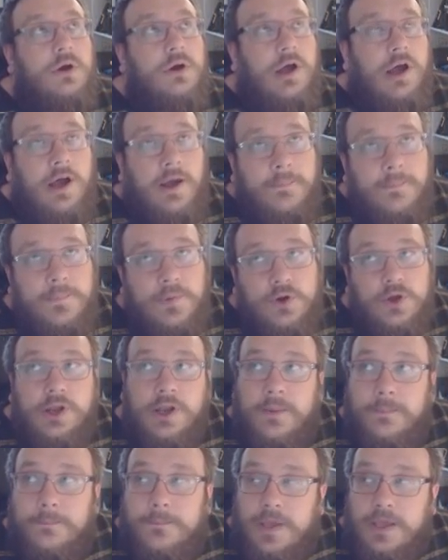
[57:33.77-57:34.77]
I'm not going
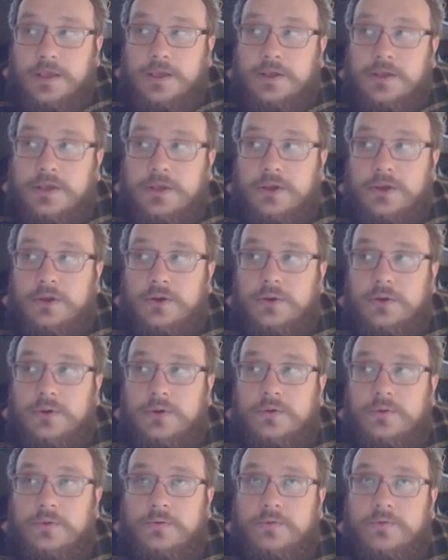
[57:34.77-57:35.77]
to make
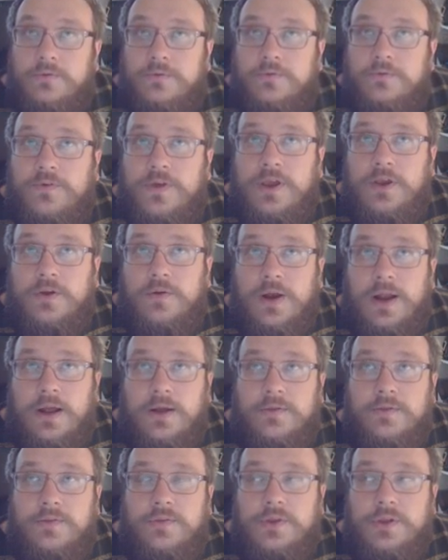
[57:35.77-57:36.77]
you figure
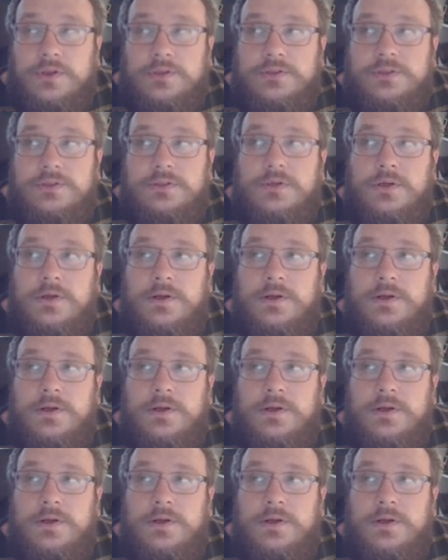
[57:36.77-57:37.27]
out that